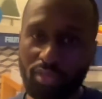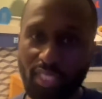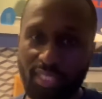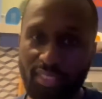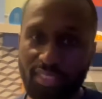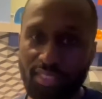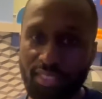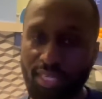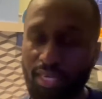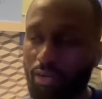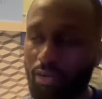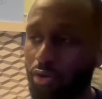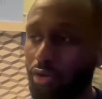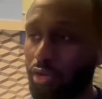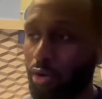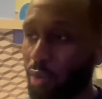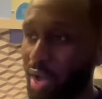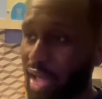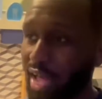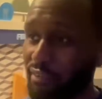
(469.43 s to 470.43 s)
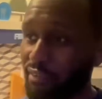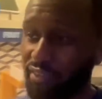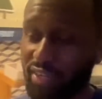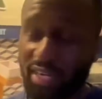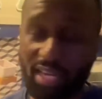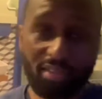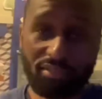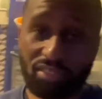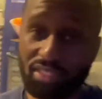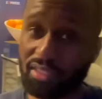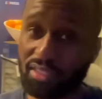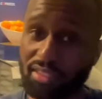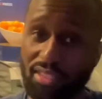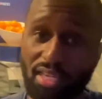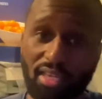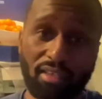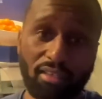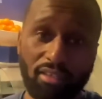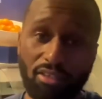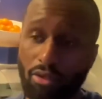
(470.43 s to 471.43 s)
Like, she's not gonna go half and half. She's
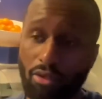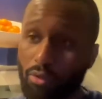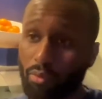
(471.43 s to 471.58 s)
not gonna